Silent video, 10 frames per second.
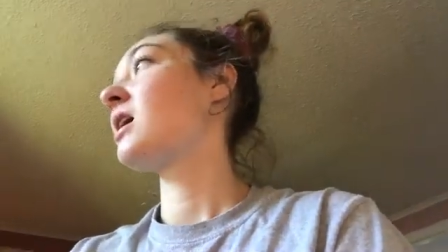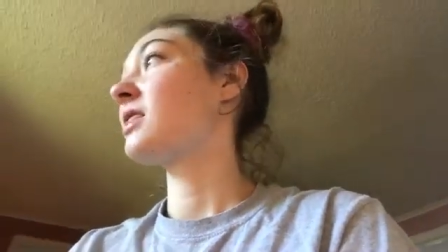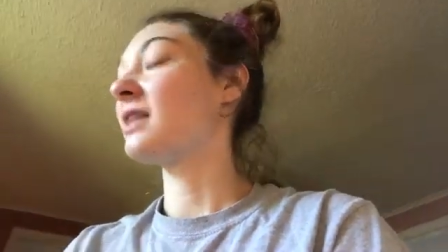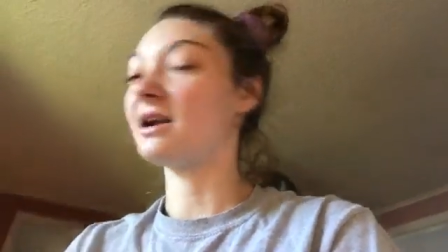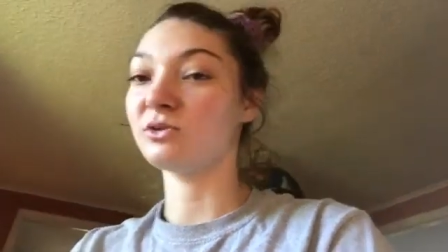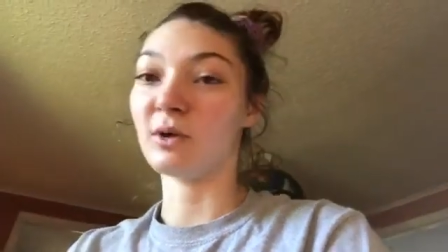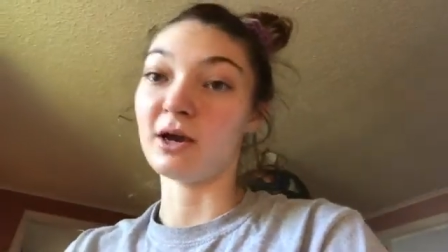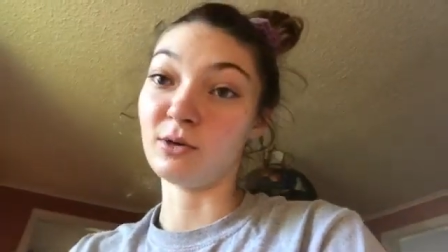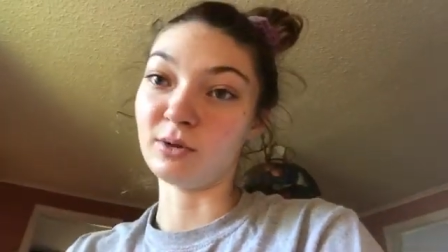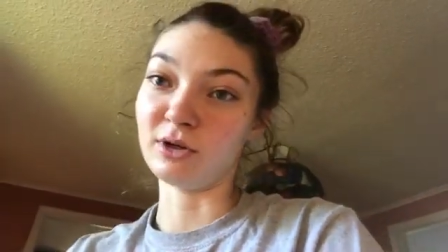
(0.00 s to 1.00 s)
that is why
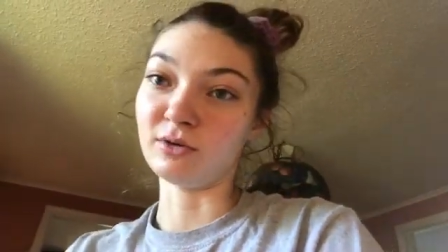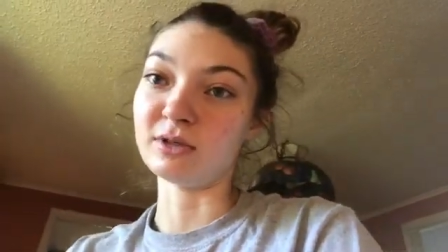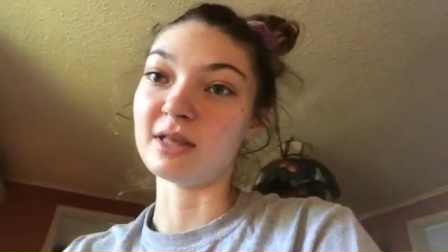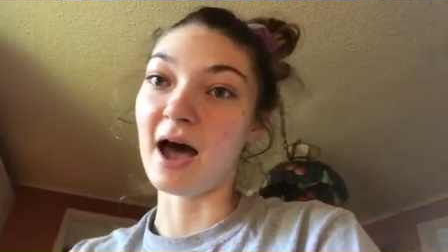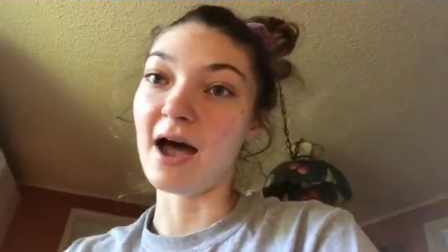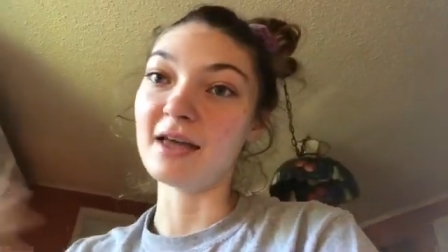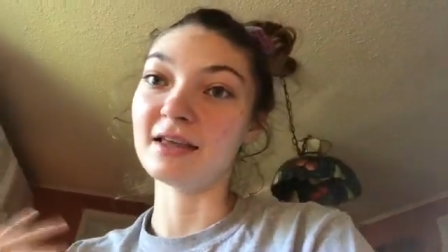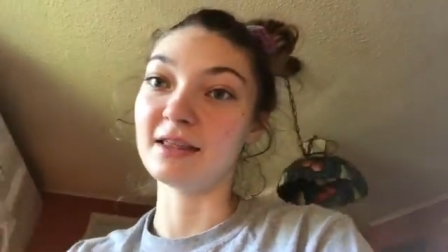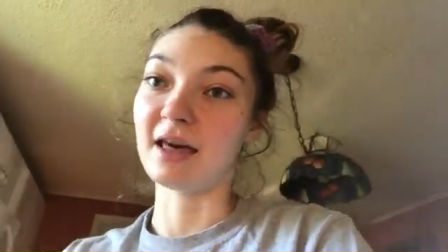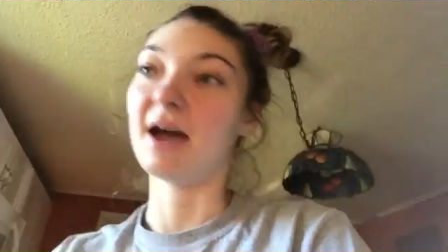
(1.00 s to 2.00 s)
you would use that
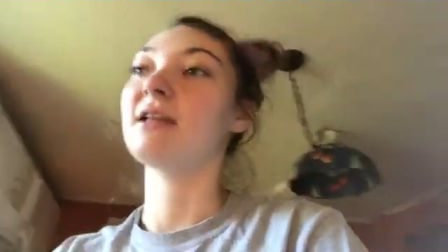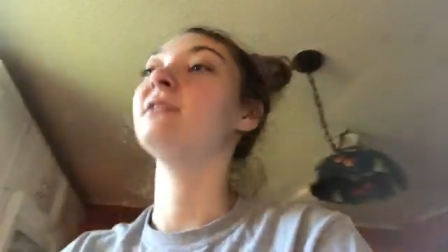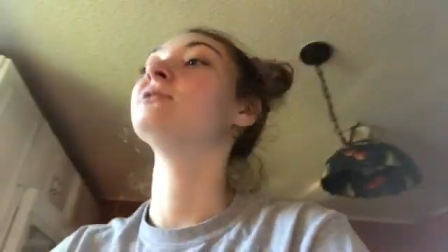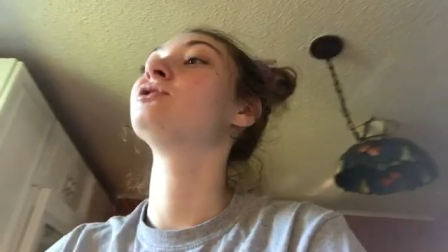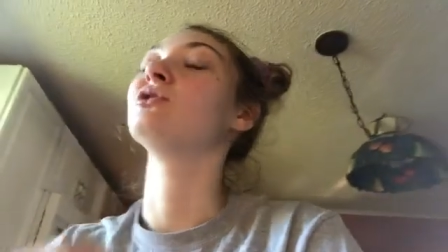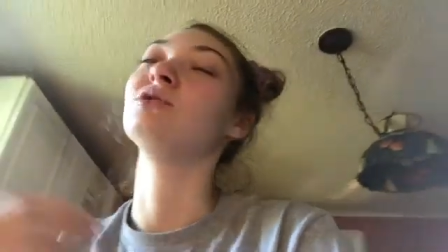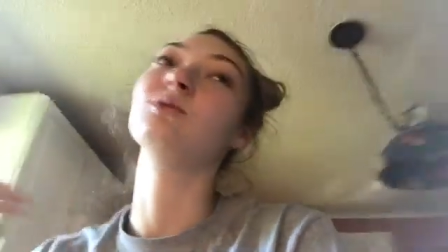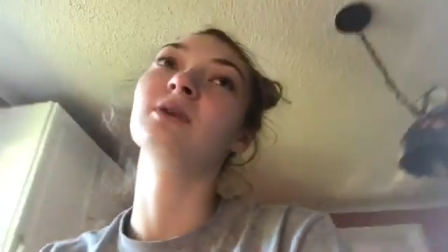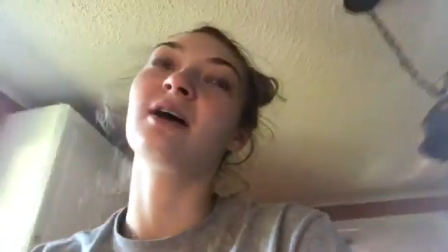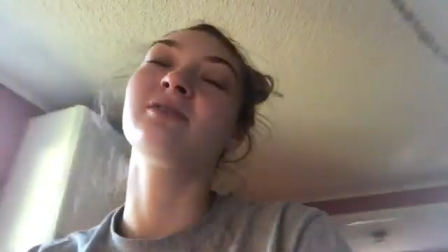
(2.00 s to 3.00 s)
in that, and so you
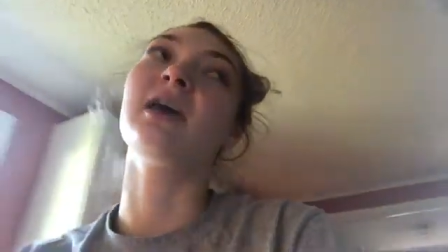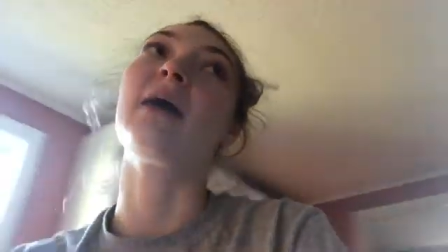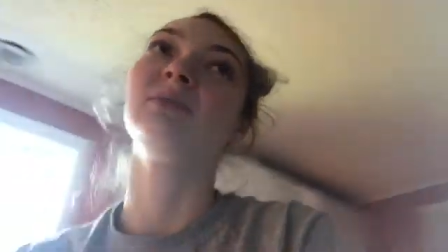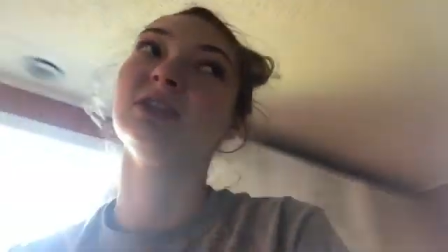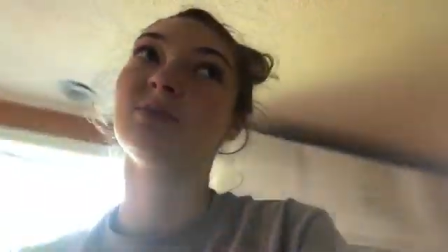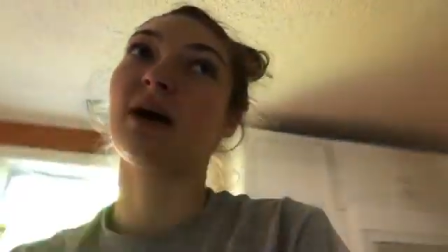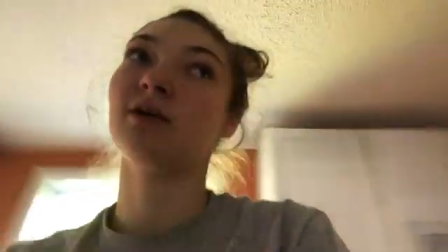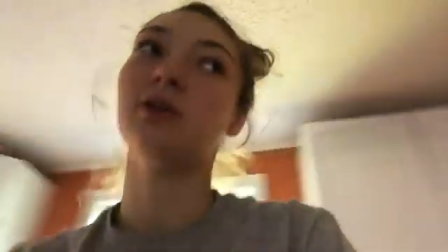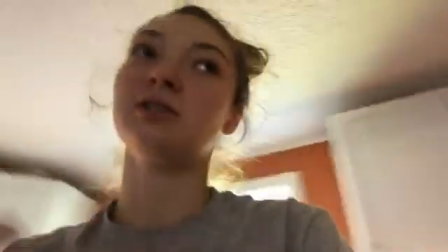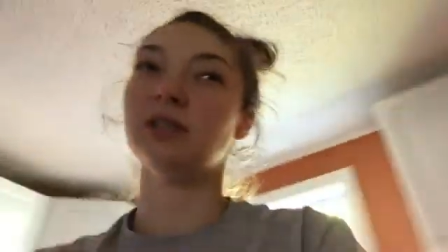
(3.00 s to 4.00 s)
wouldn't have to empty the bag.
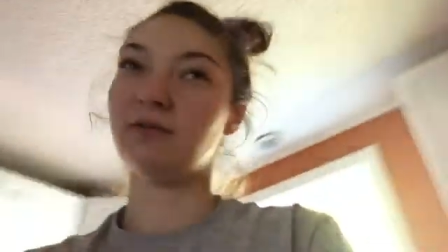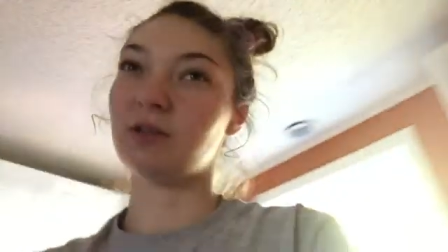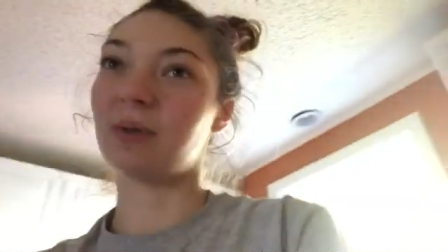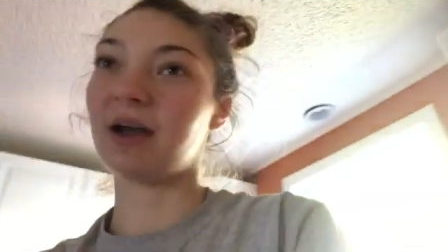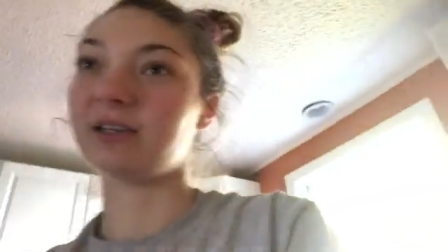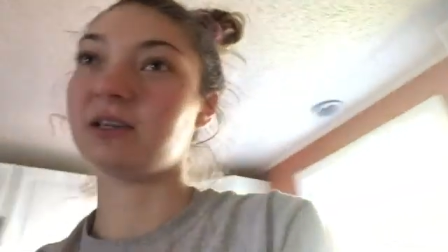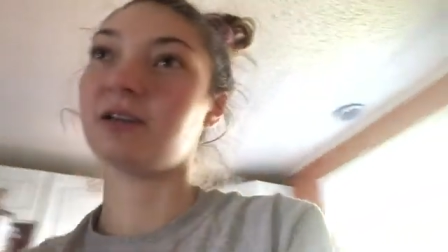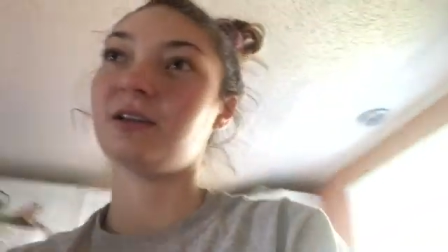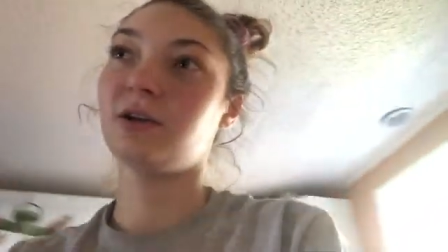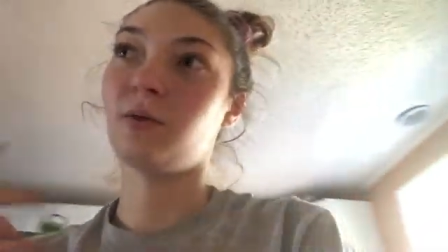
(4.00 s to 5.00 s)
You could just leave it in the bag
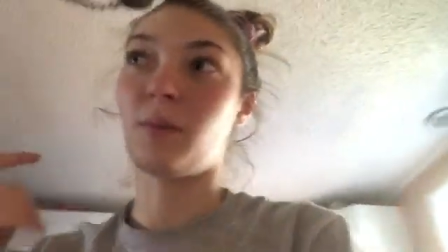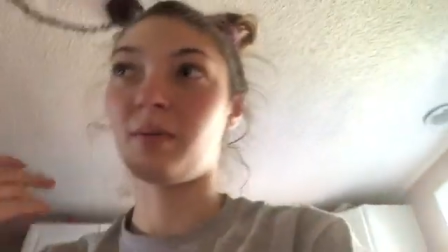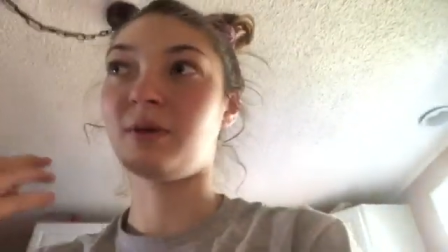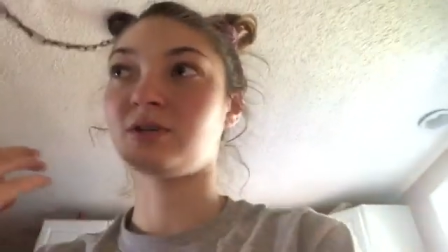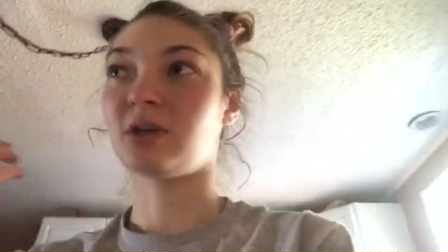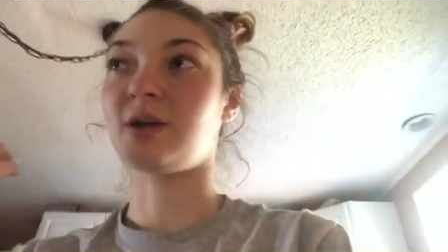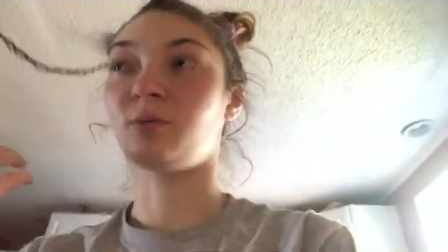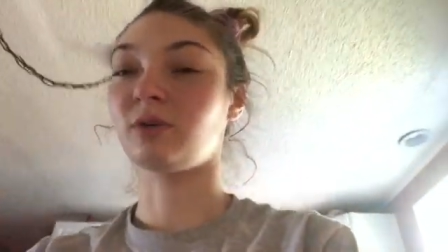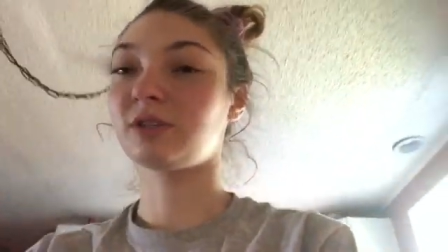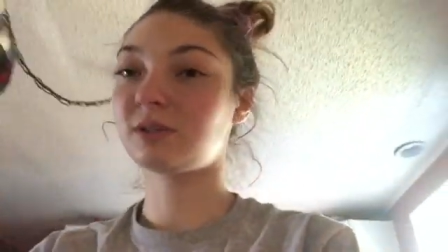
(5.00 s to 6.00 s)
to, you know, maybe so that it
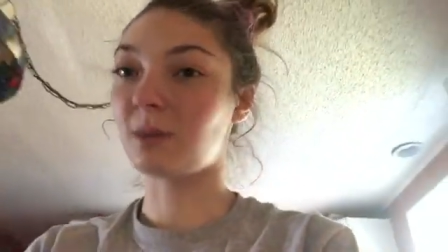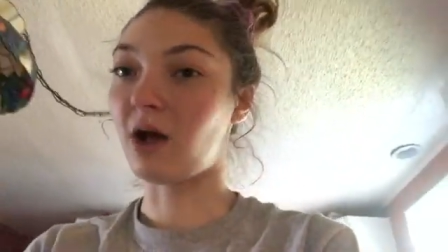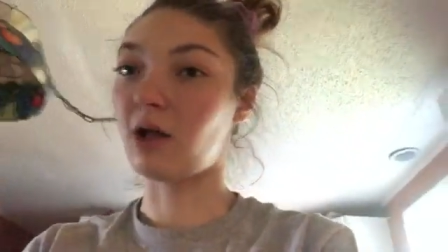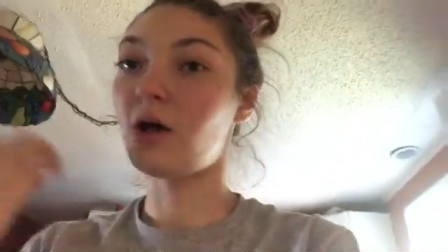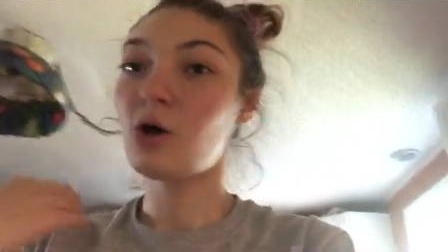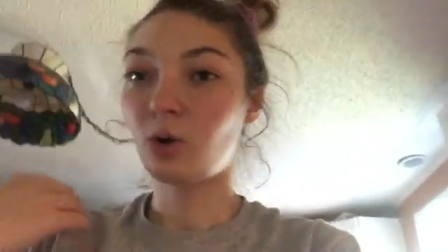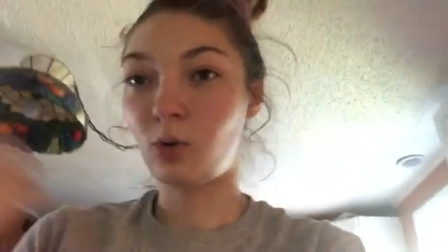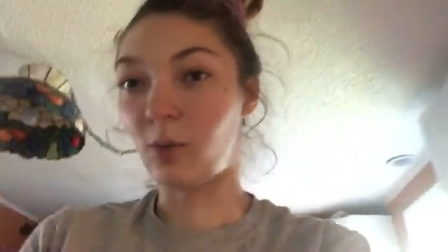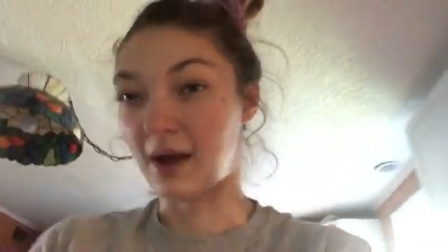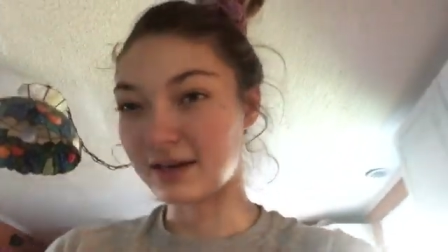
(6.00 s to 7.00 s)
wouldn't smell
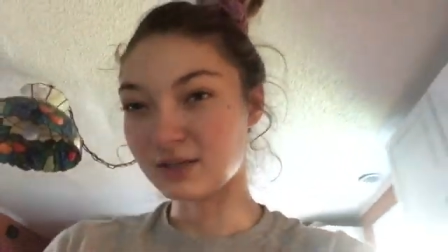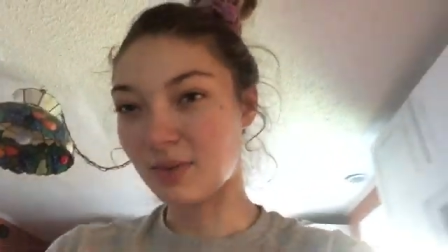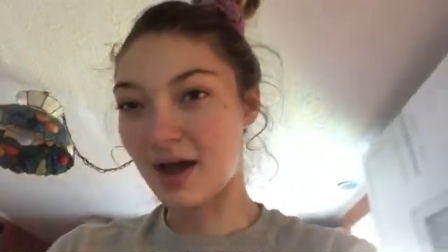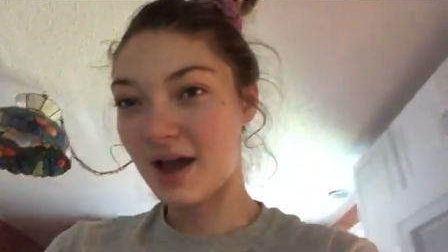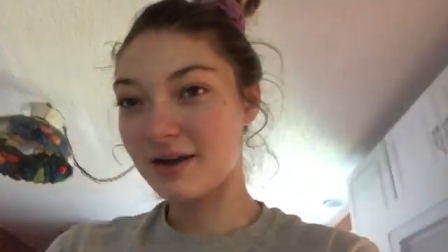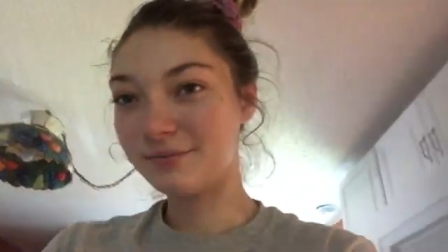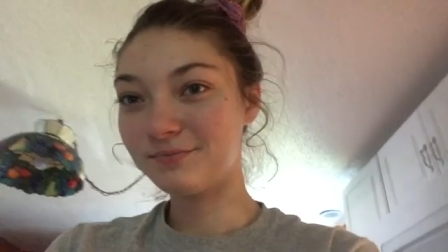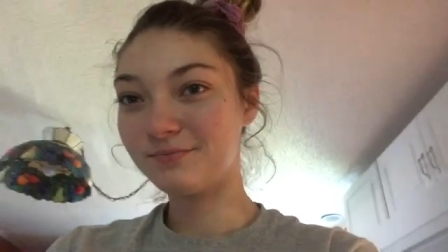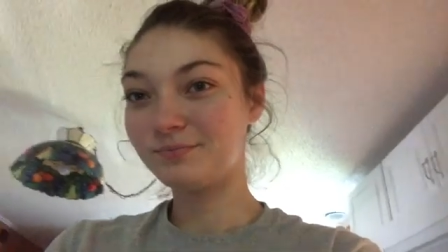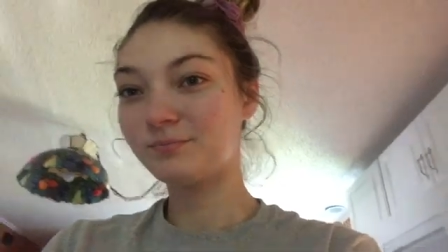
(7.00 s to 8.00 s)
quite as bad.
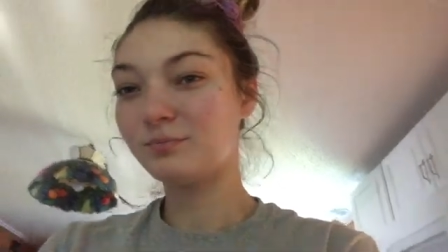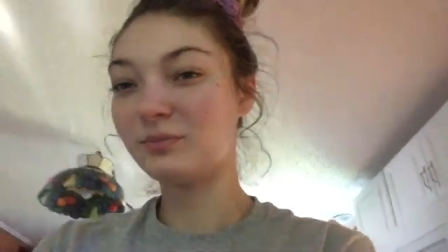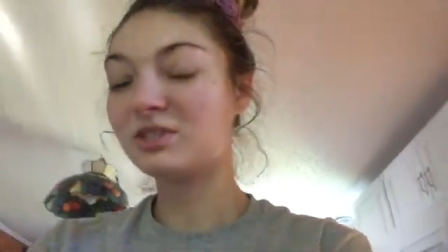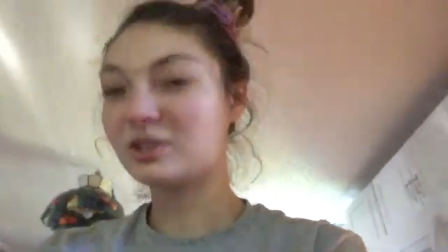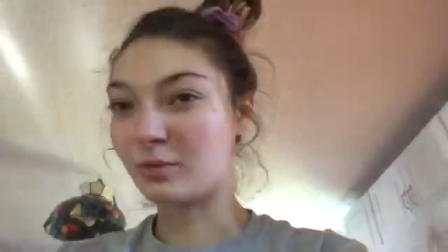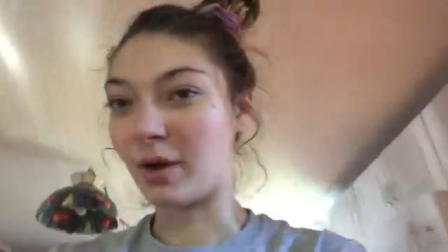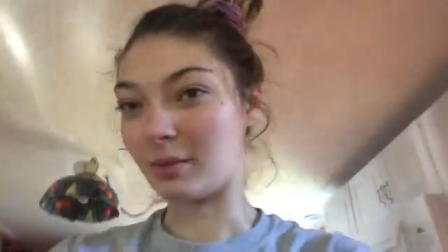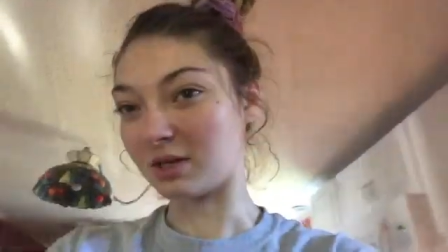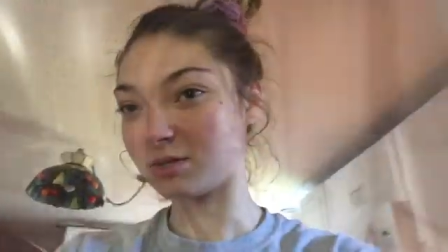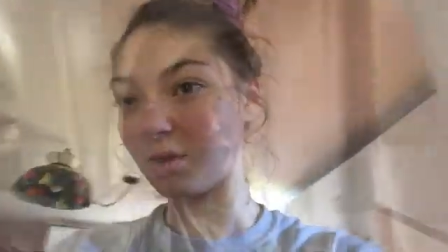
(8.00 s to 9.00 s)
It's still
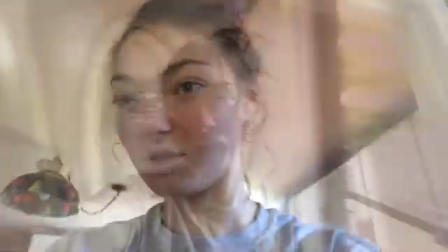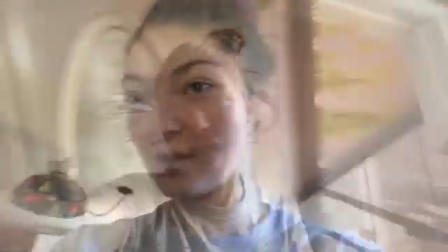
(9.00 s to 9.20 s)
probably gonna smell